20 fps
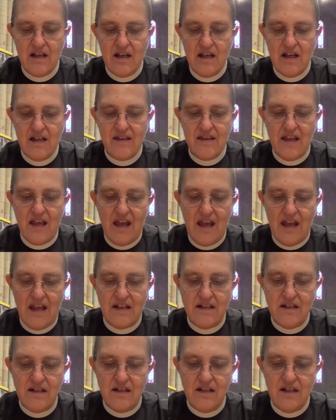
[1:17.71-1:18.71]

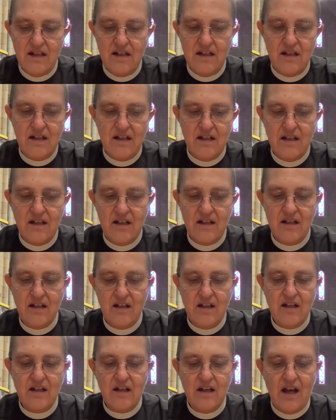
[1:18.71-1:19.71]
Then
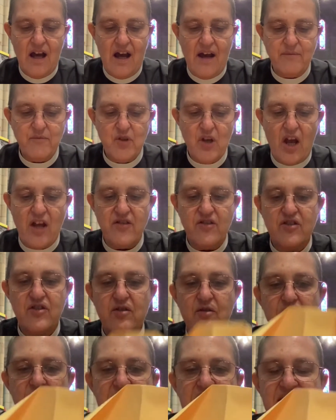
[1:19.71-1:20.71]
I'm going to do
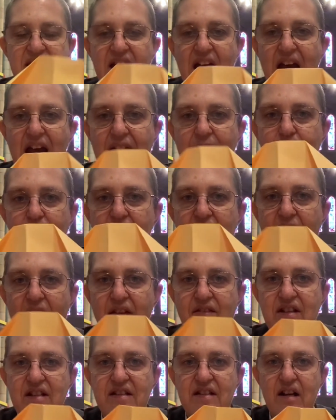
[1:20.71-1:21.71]
the same the other
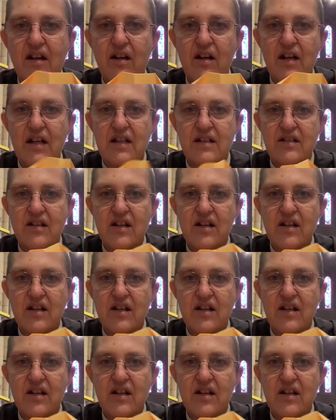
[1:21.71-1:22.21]
side.